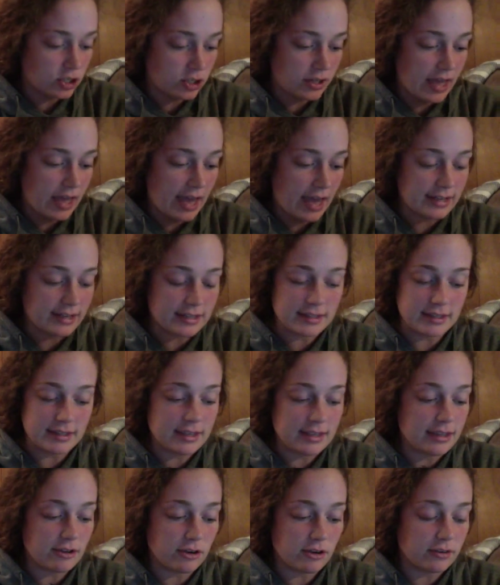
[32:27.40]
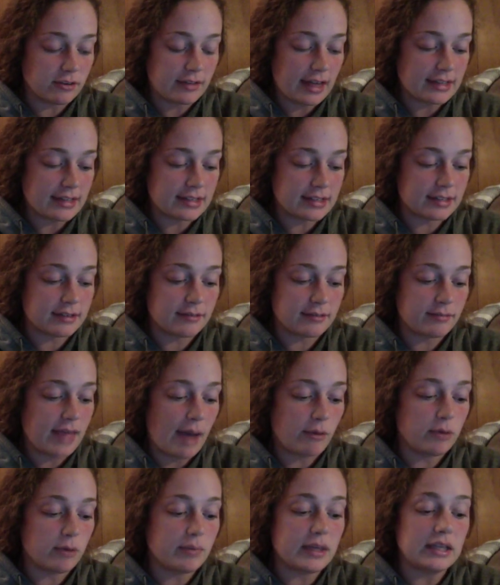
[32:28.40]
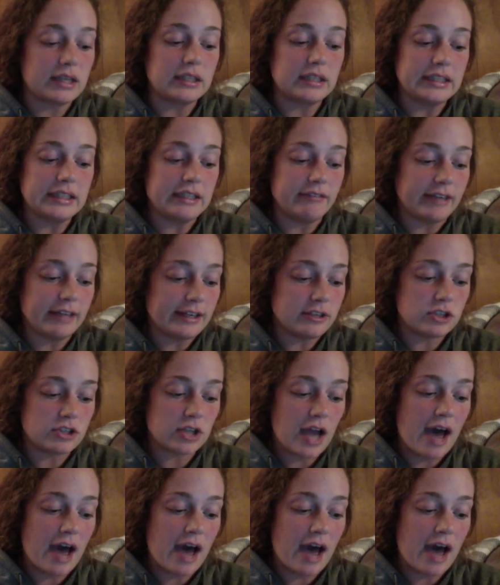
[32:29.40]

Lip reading: that is either, that would be cleavage.